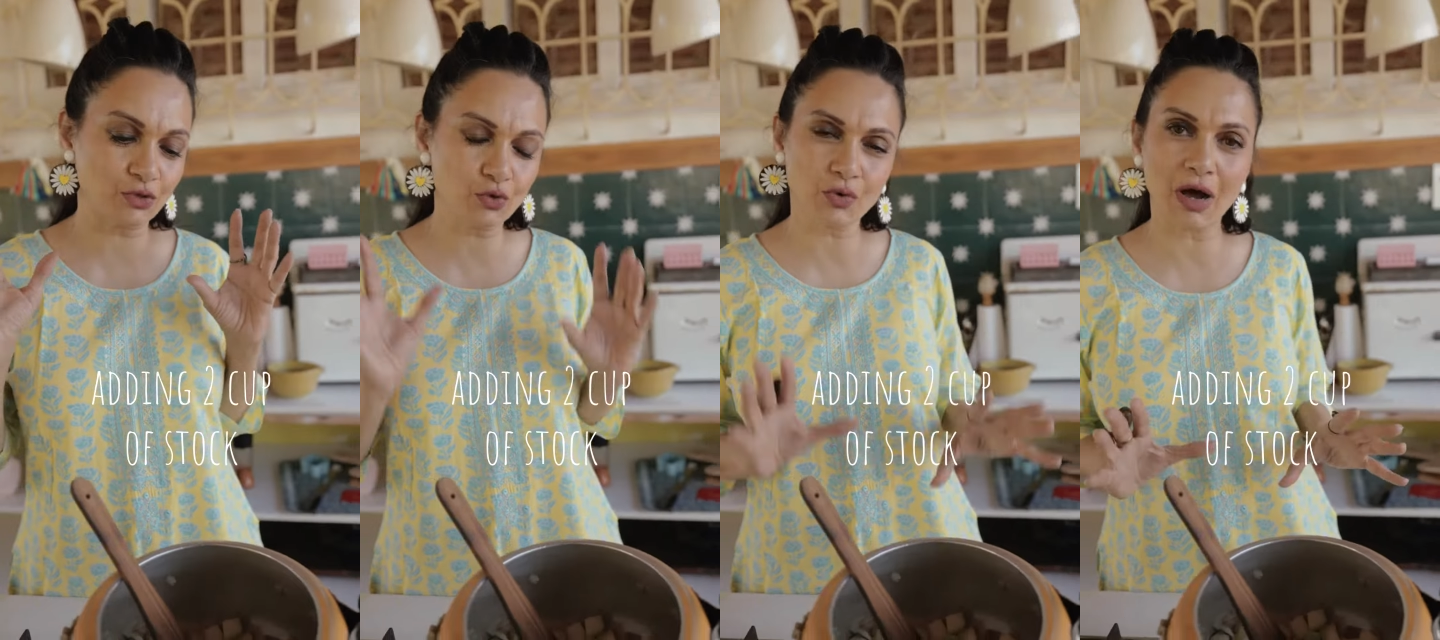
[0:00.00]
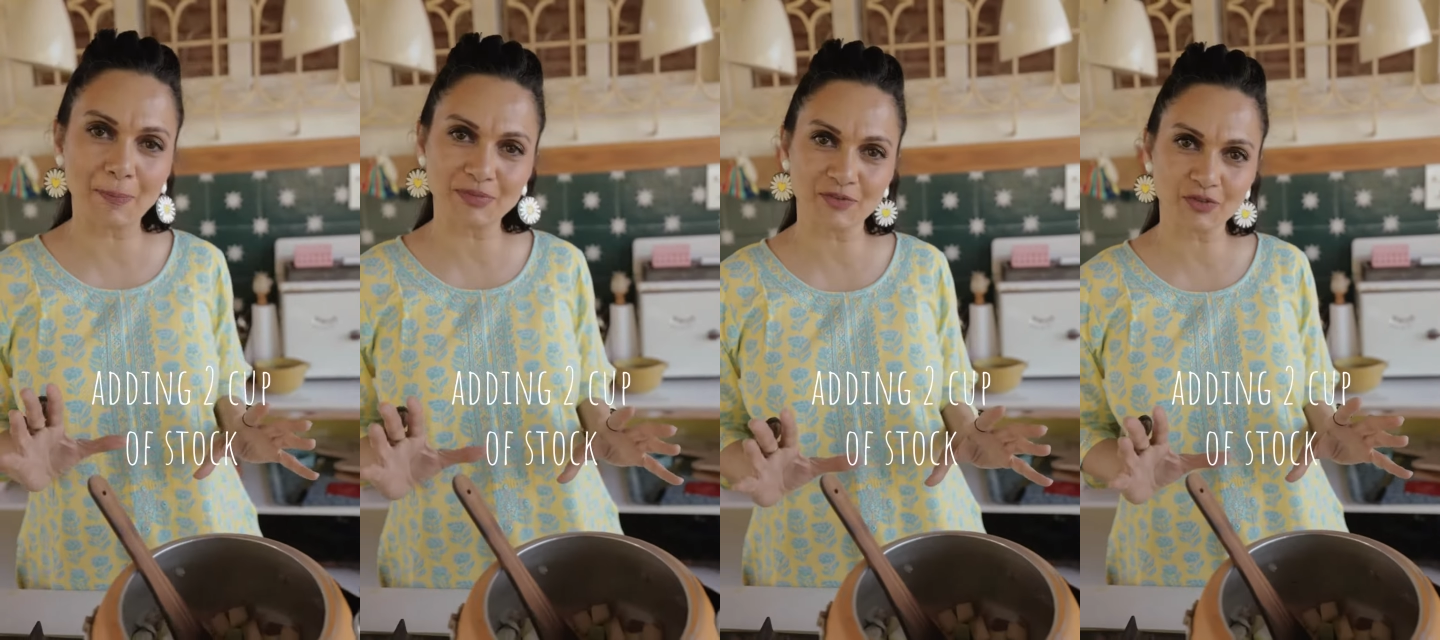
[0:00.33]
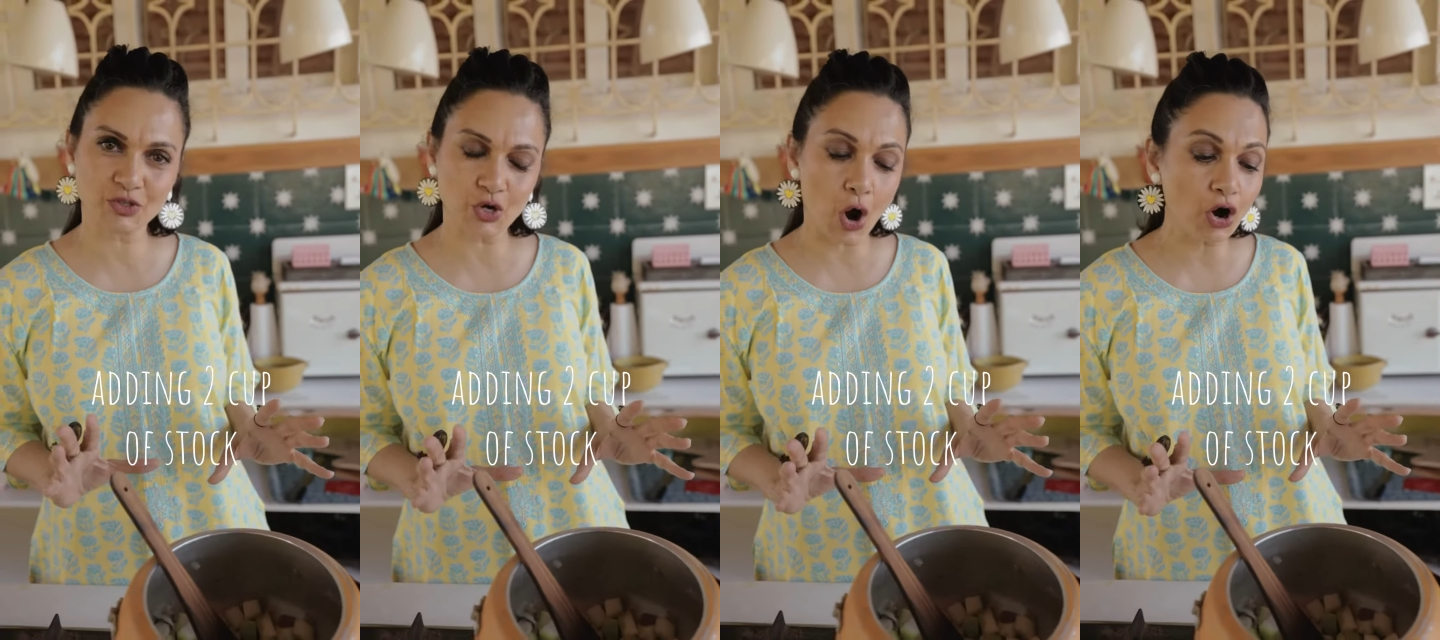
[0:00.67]
2 cups of
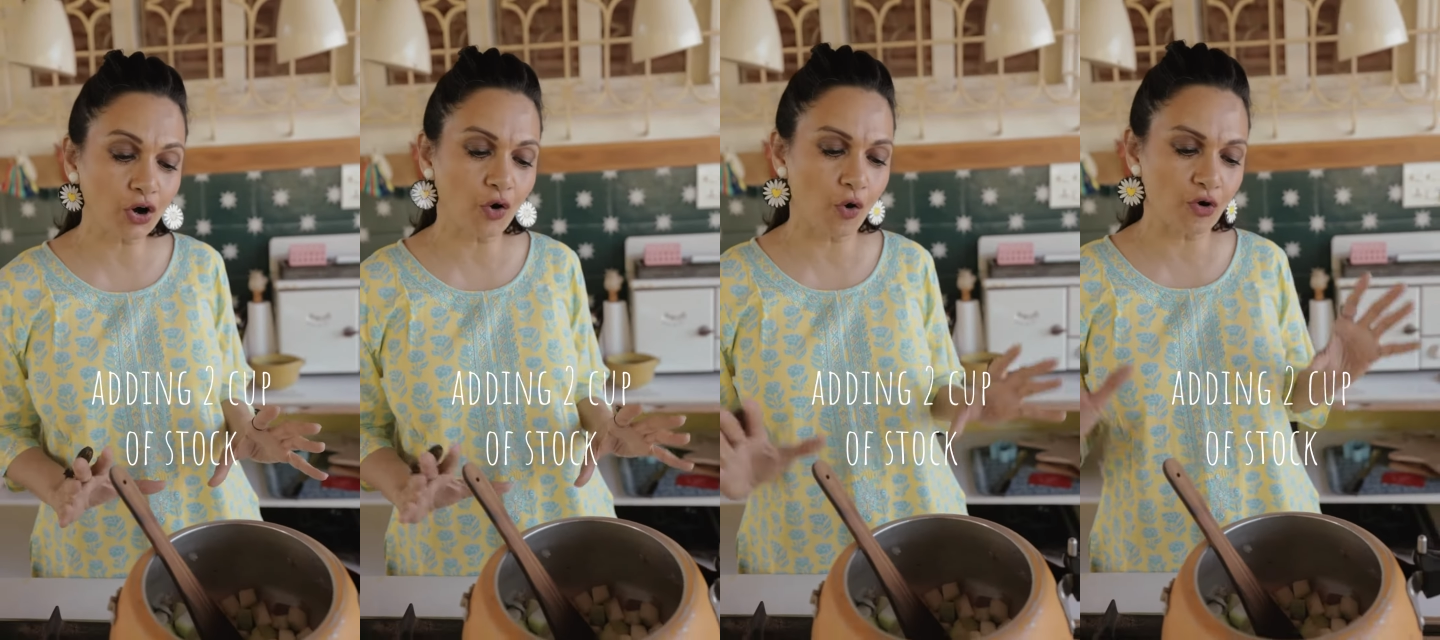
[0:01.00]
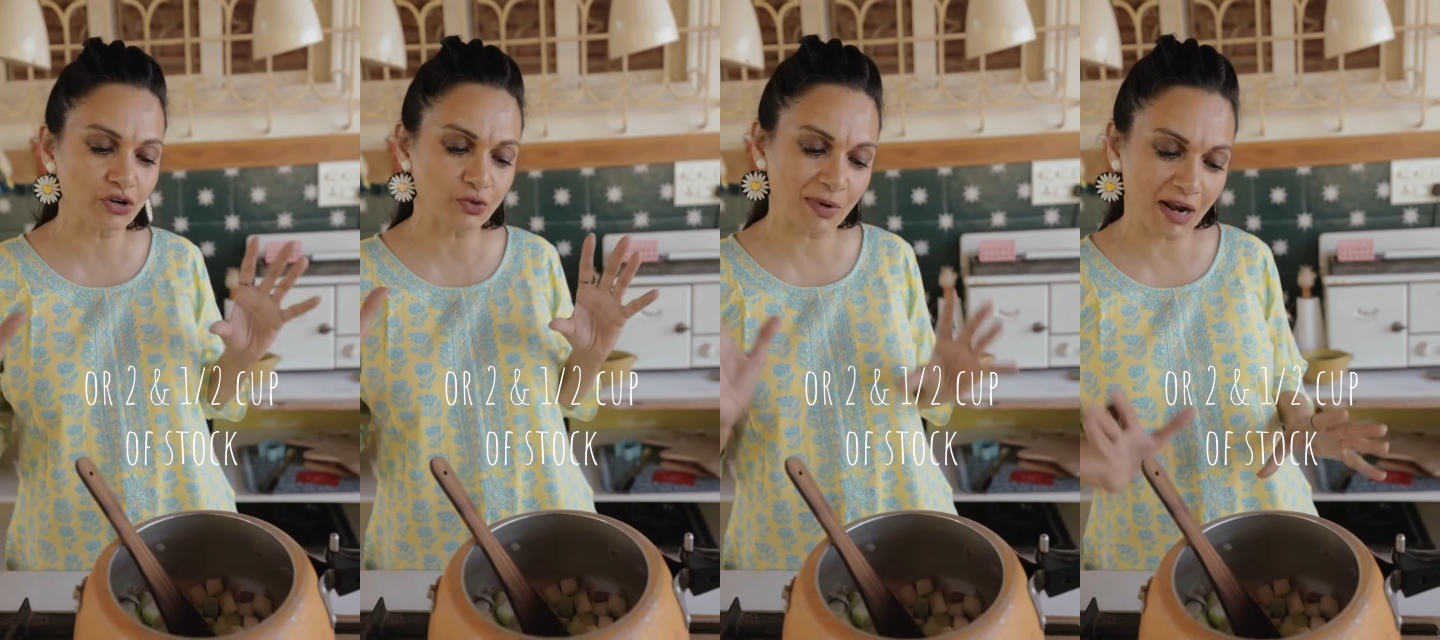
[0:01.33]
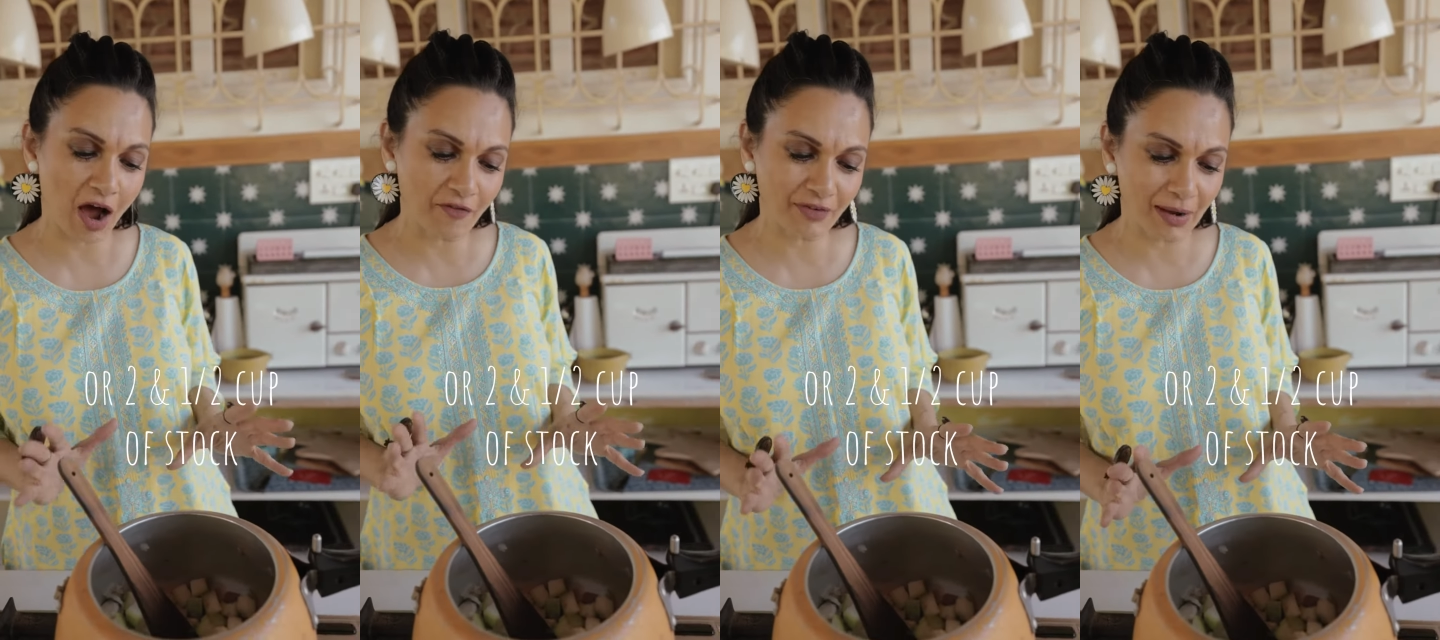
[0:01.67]
stock or
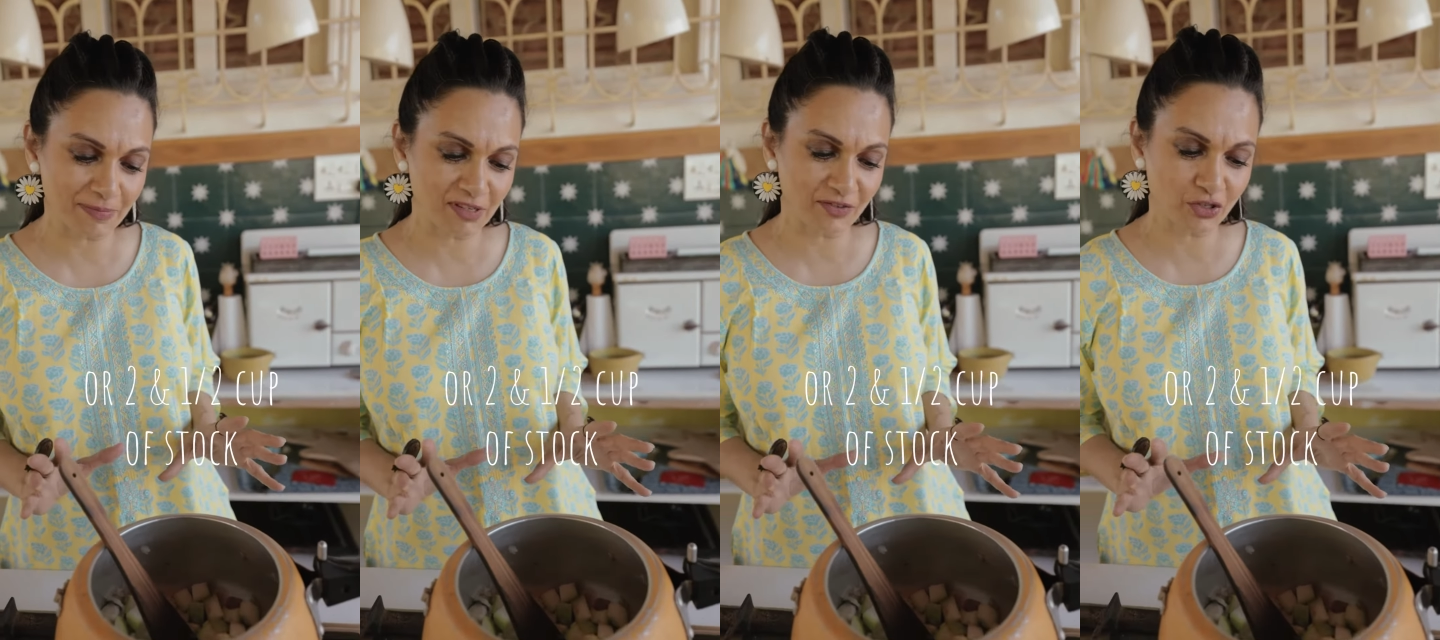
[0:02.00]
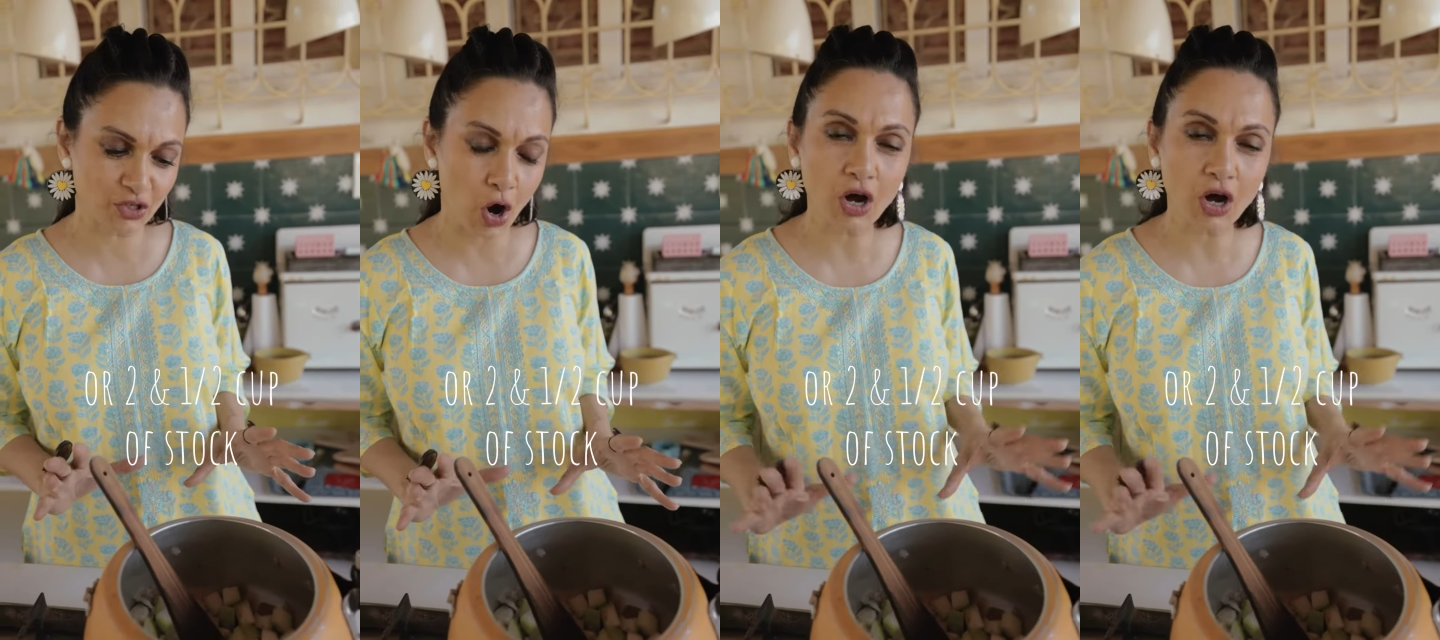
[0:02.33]
2.5 cups of stock.